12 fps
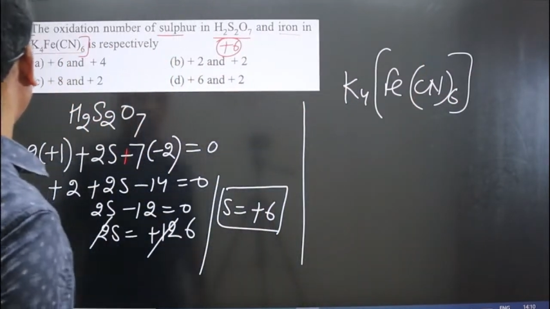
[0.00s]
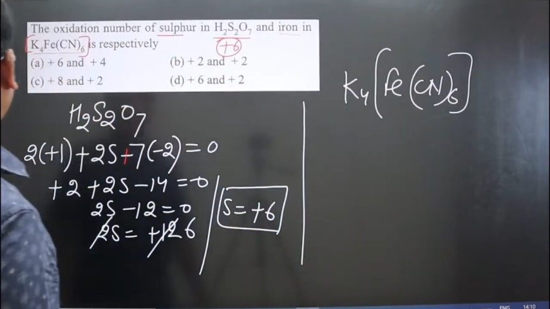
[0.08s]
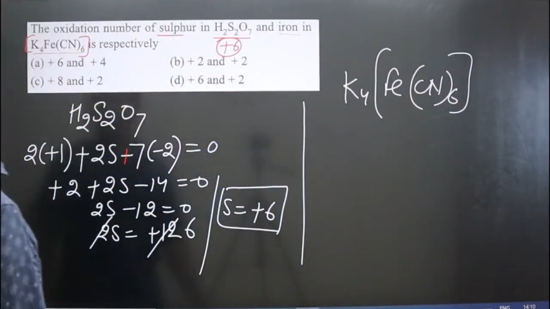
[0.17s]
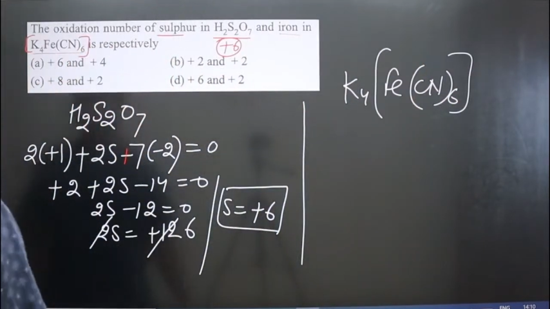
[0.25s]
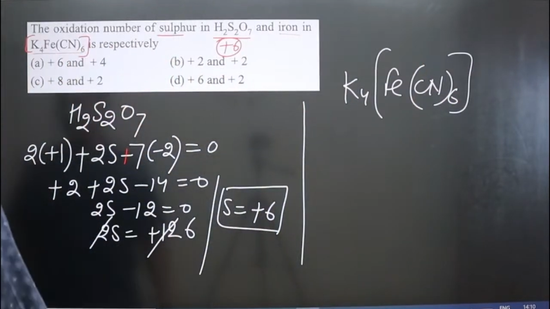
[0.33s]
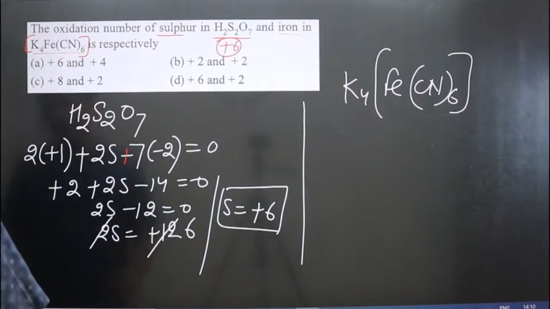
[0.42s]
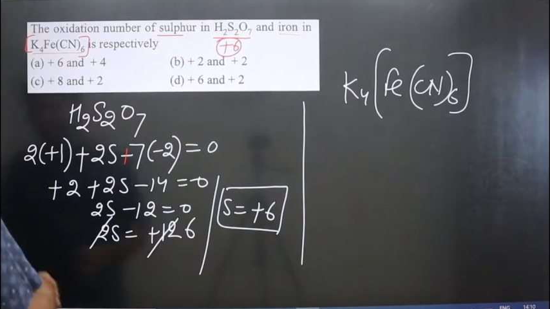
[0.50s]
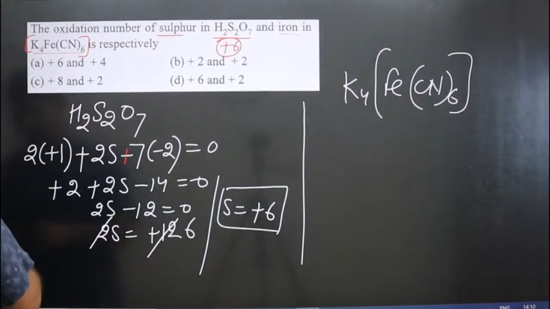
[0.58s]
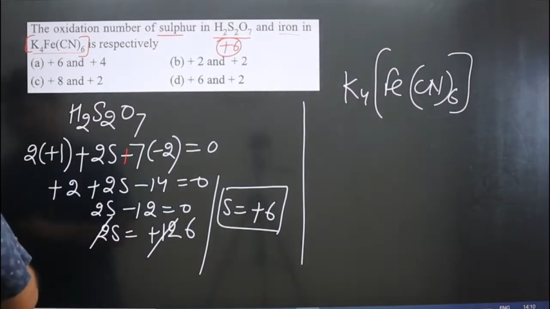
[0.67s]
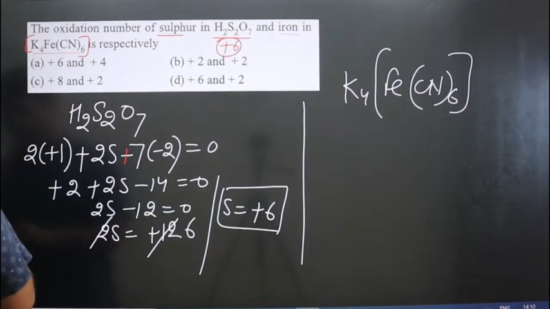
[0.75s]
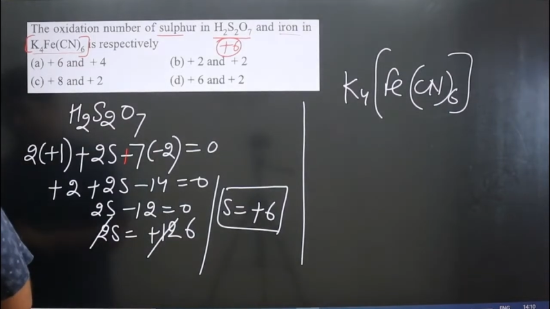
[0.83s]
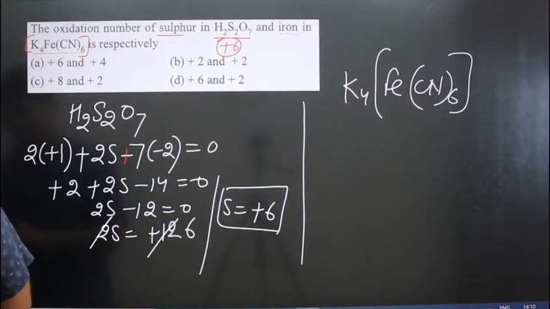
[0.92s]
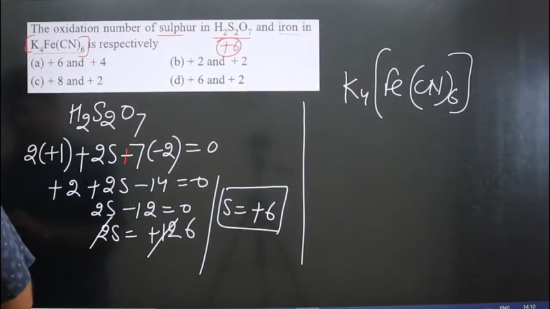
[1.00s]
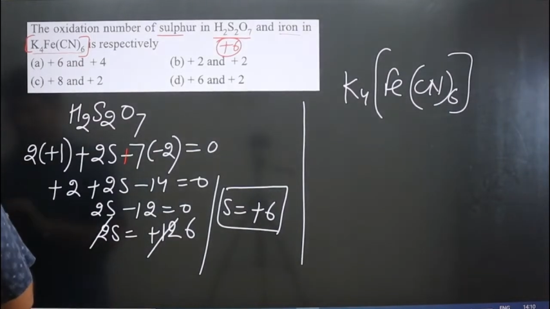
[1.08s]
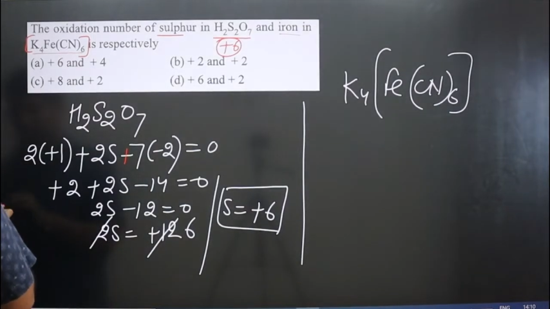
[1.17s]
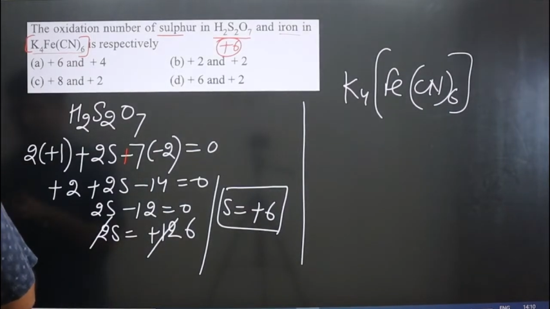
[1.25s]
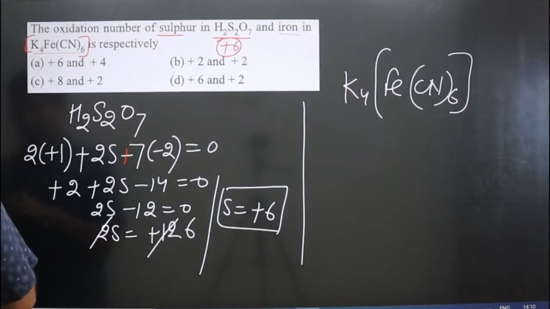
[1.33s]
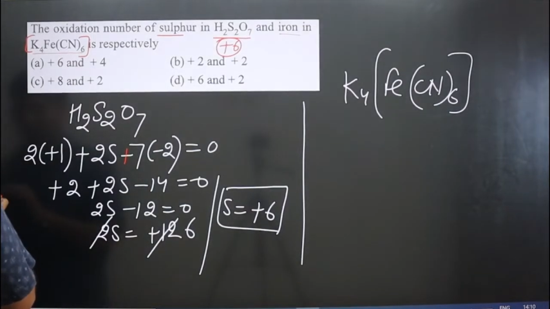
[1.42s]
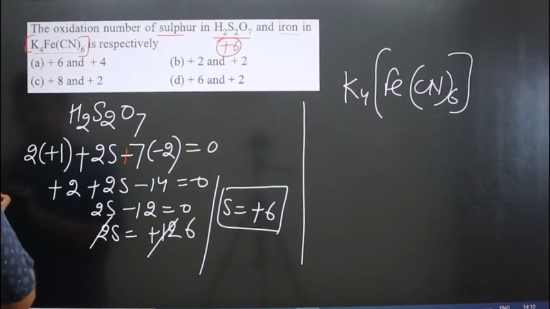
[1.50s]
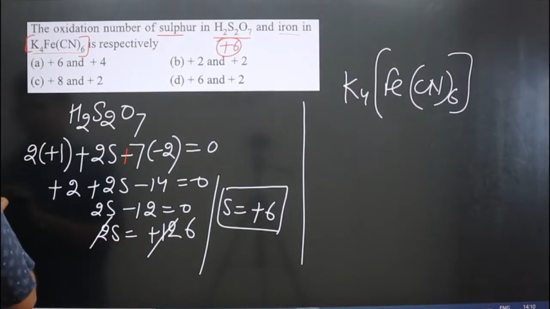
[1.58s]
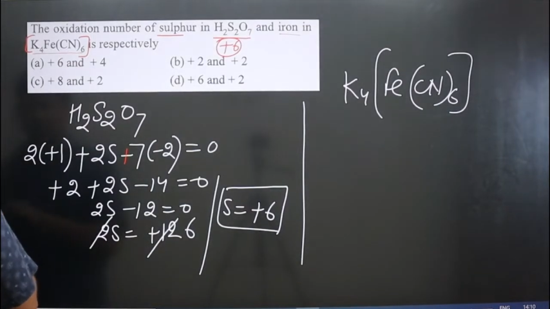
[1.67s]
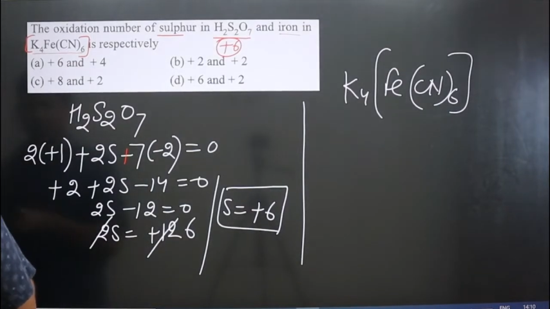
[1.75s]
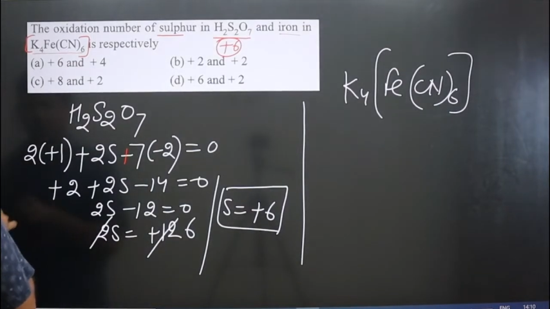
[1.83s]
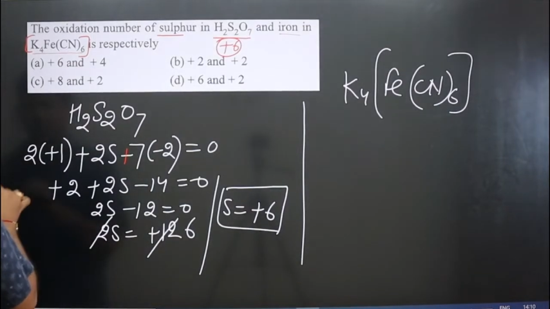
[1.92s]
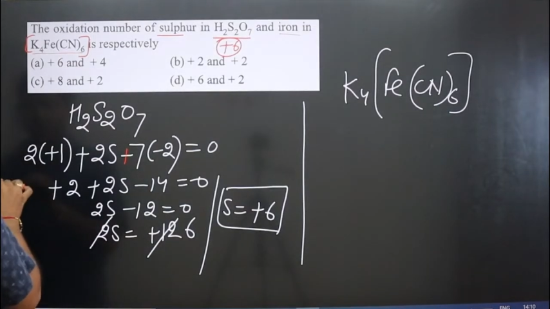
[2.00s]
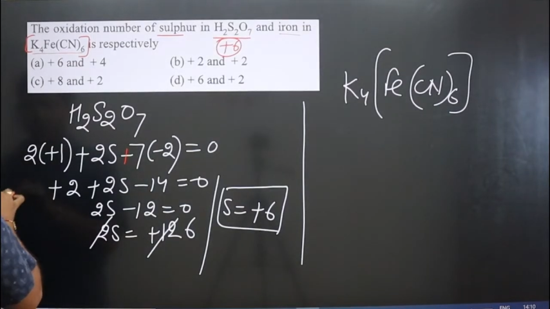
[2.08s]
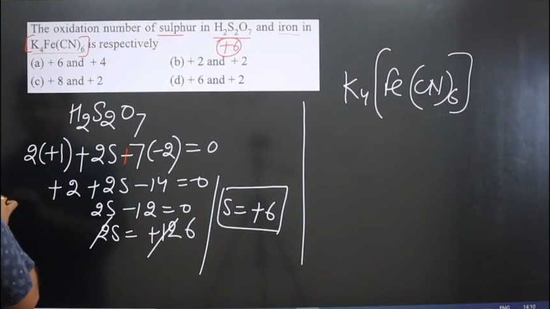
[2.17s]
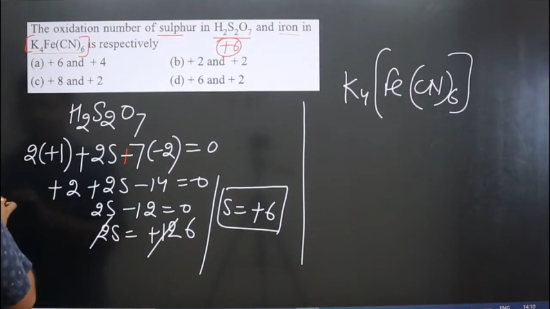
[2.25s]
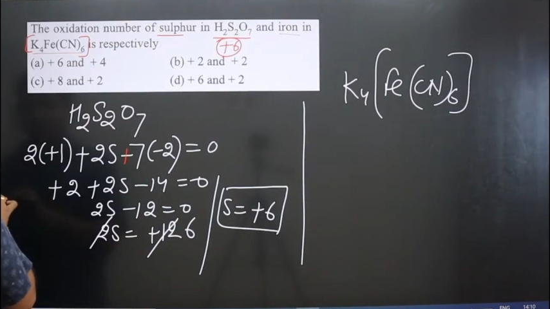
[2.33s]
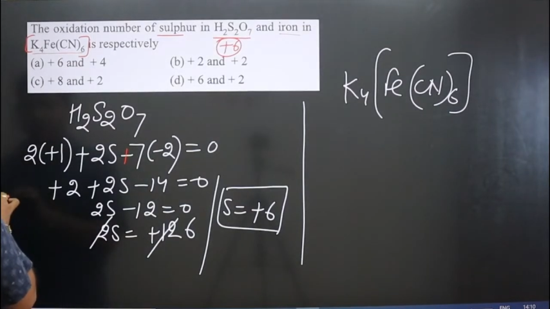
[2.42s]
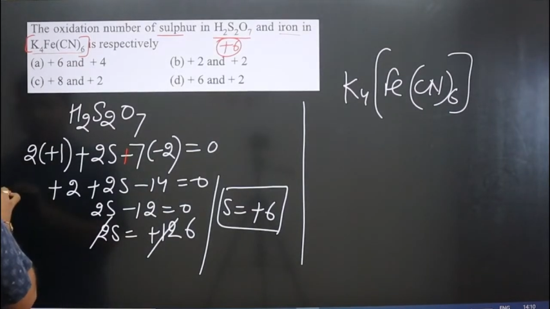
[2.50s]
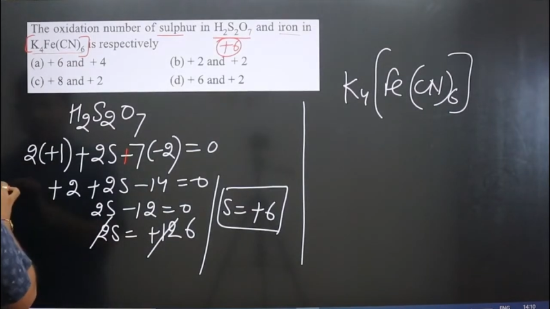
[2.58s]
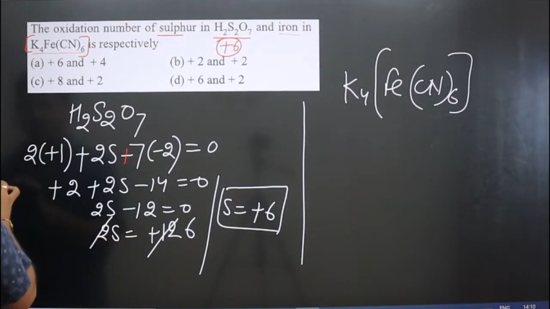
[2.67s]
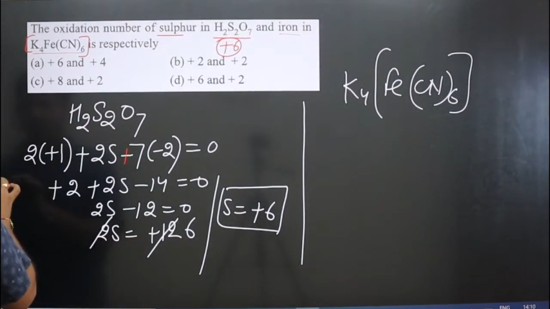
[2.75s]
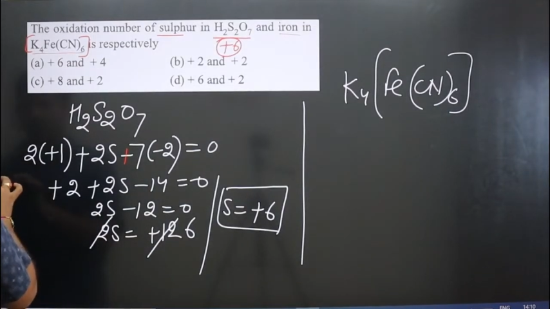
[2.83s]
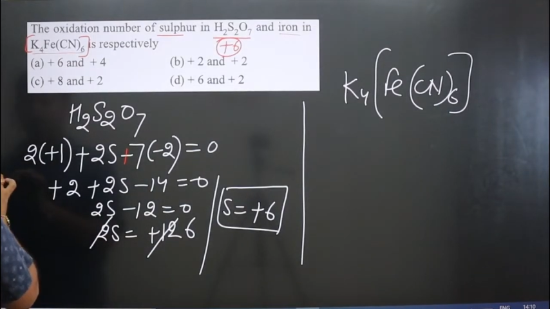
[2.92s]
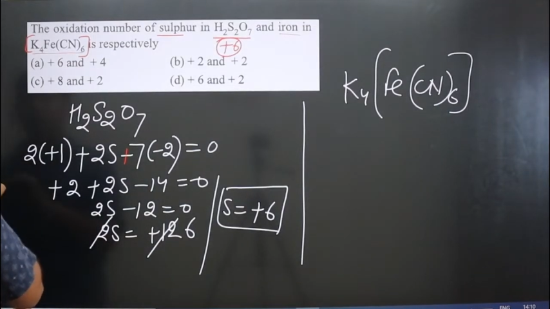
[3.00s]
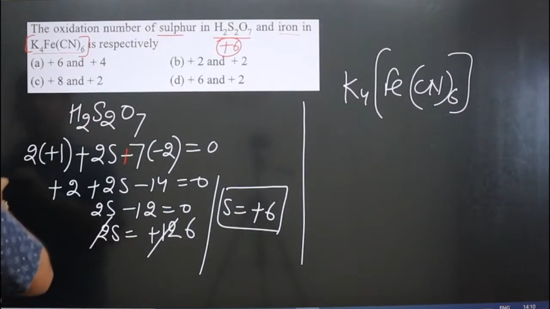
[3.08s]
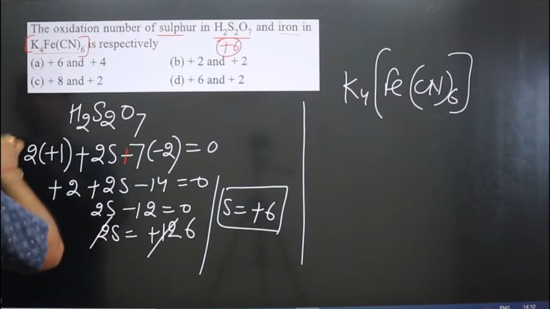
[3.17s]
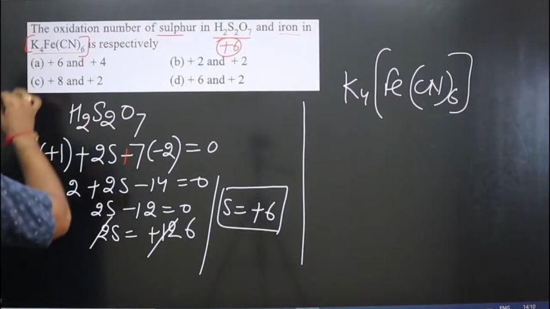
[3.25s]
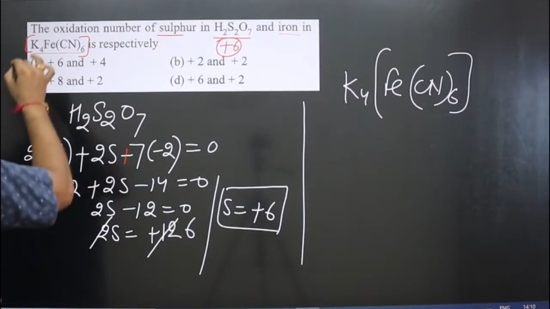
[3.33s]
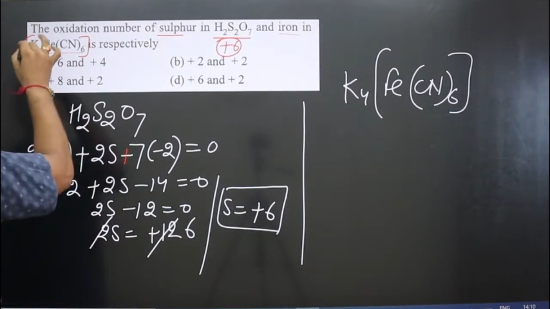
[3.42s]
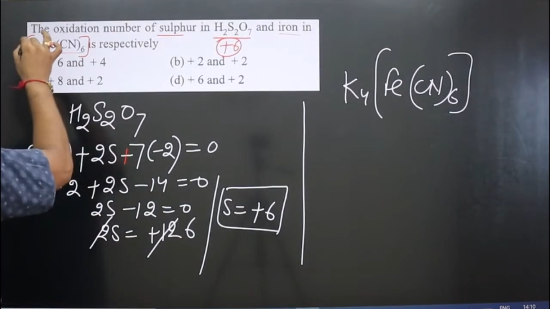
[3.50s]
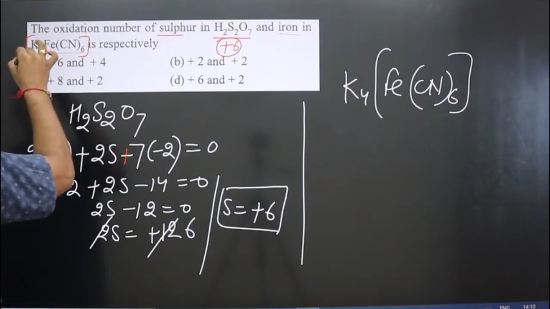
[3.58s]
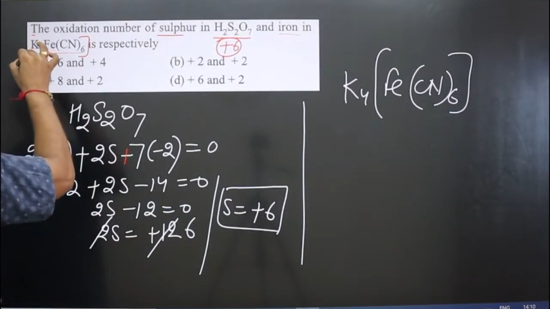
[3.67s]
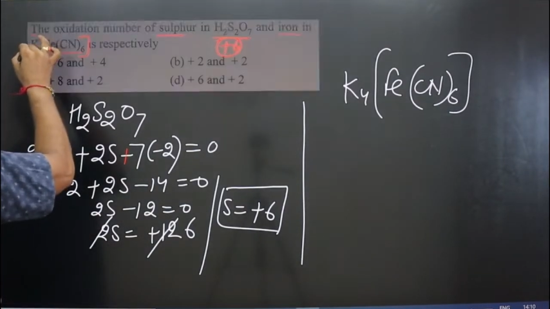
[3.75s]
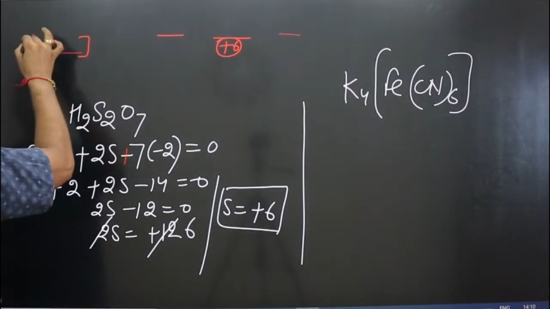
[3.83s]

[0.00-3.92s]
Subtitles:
[unreadable: no face in view]